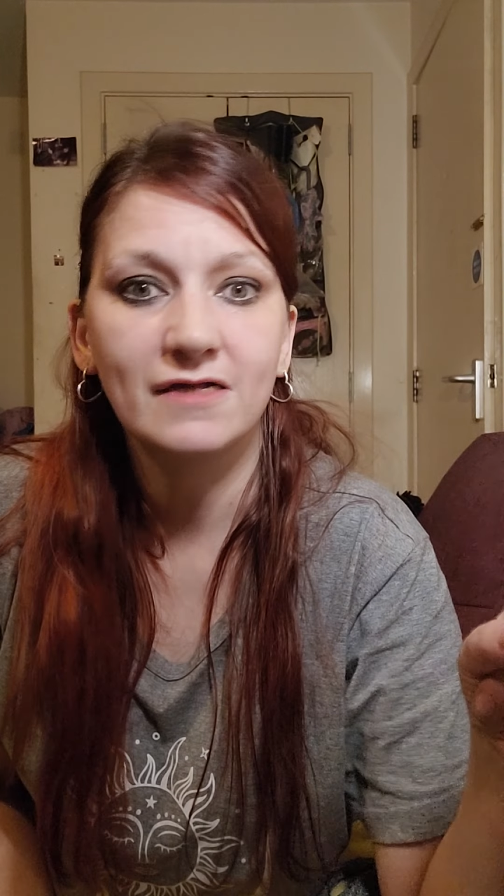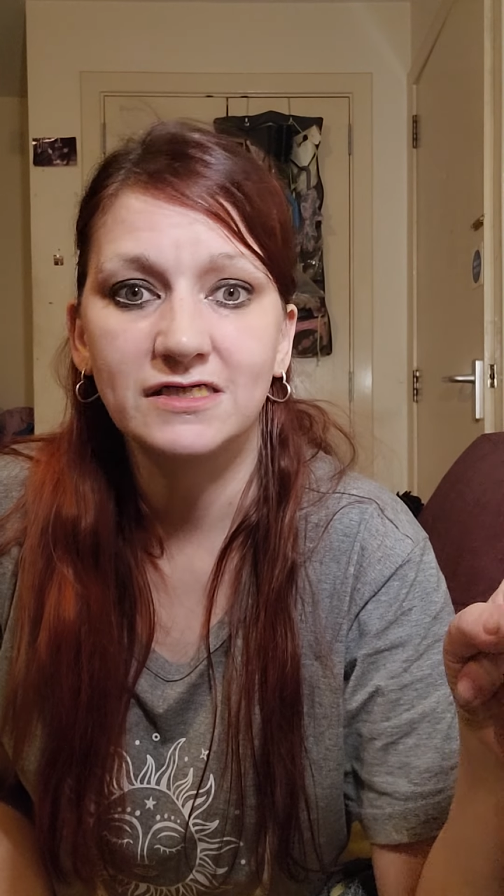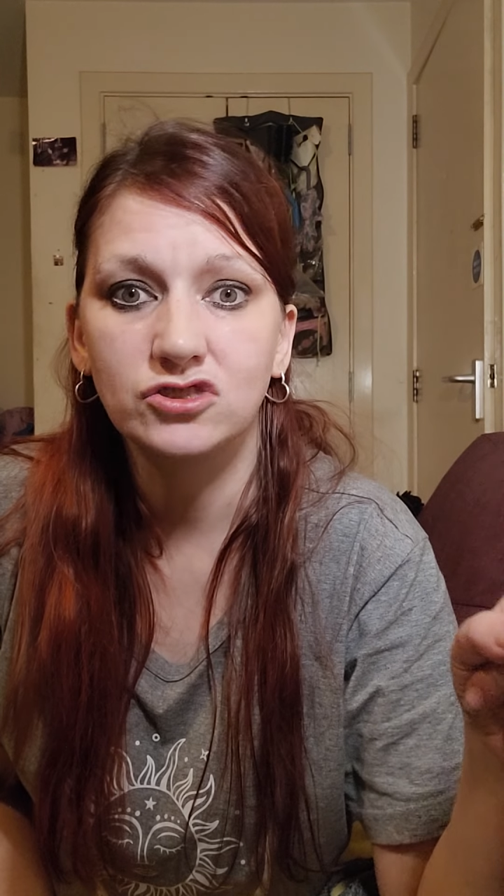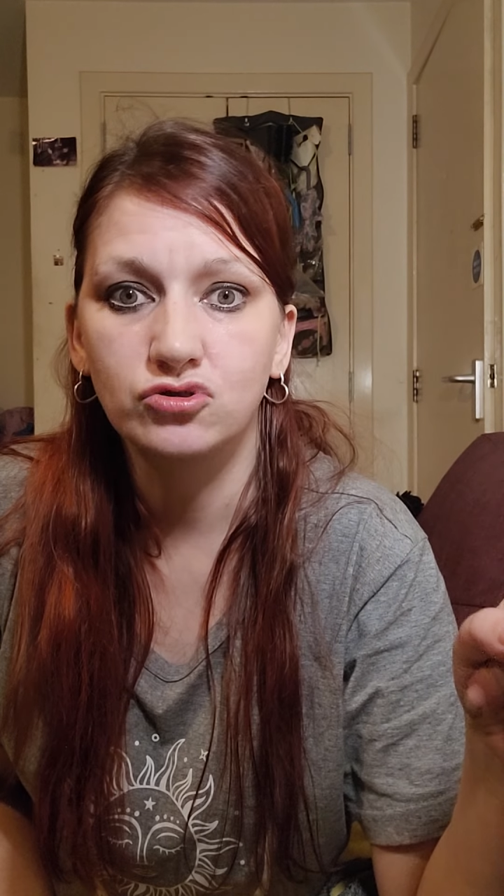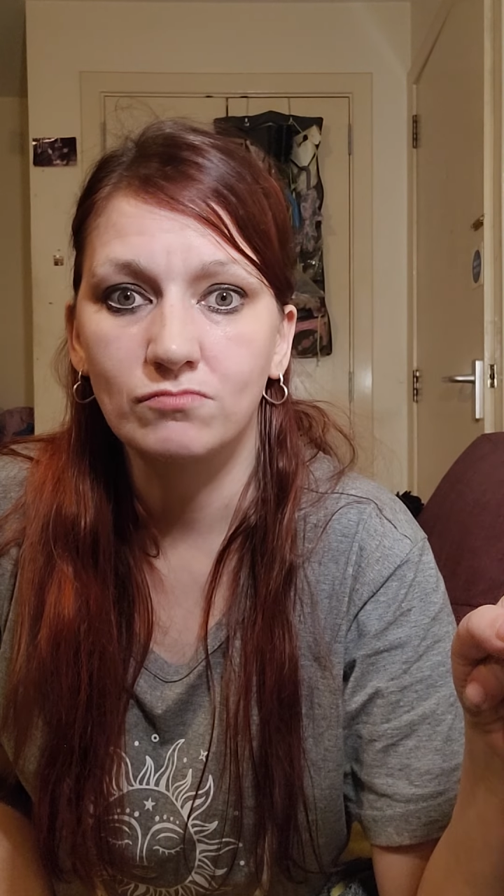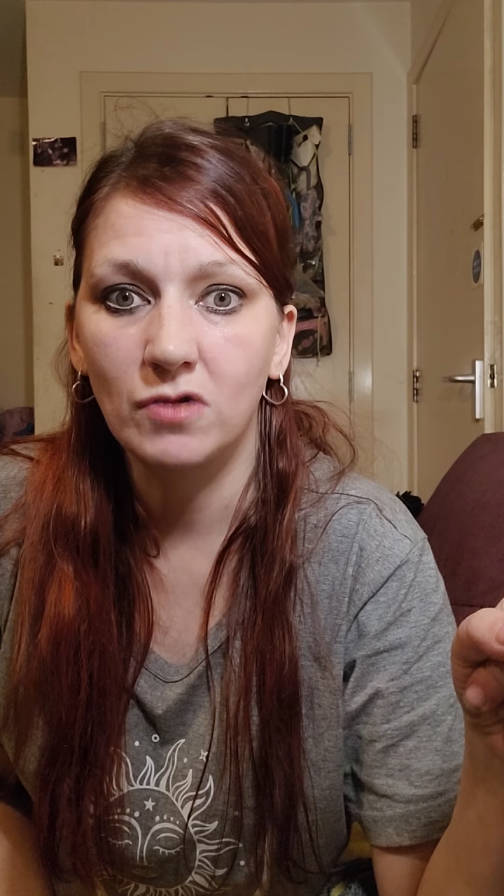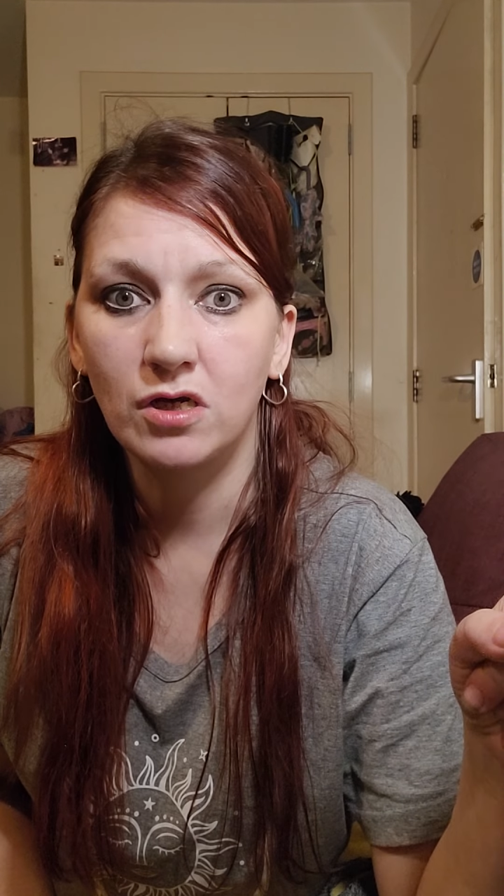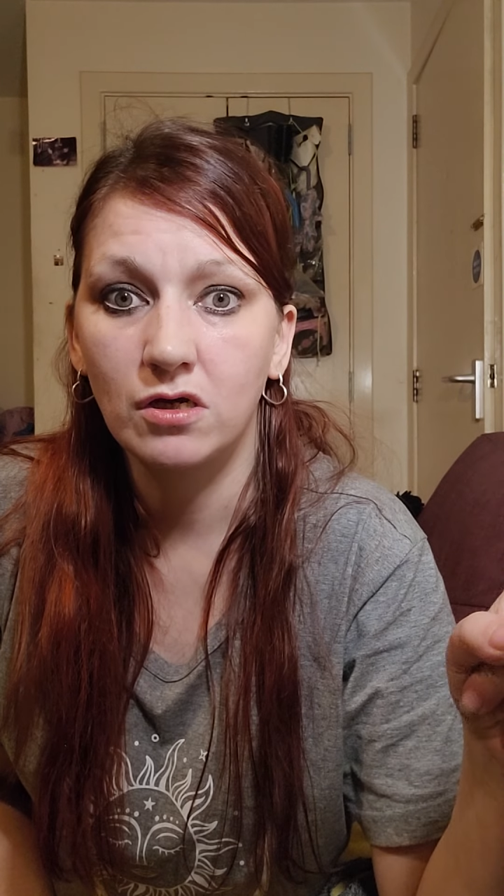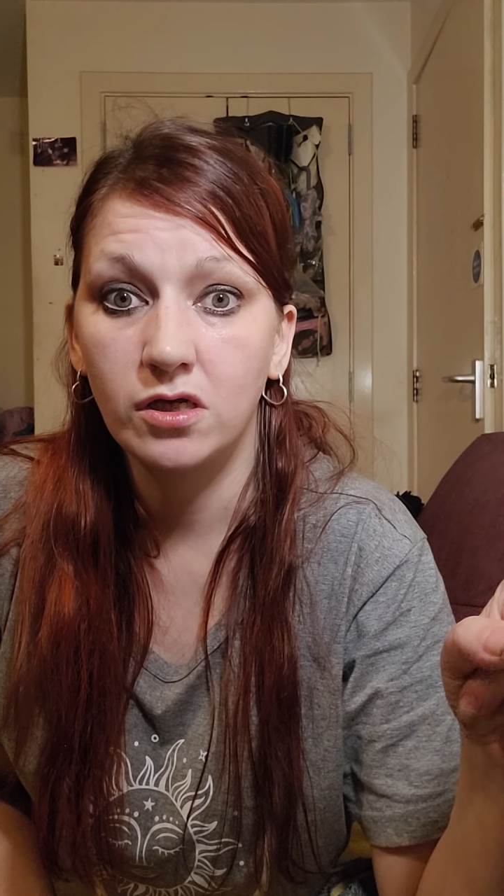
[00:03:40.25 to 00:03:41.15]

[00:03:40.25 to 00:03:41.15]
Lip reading: light is doing my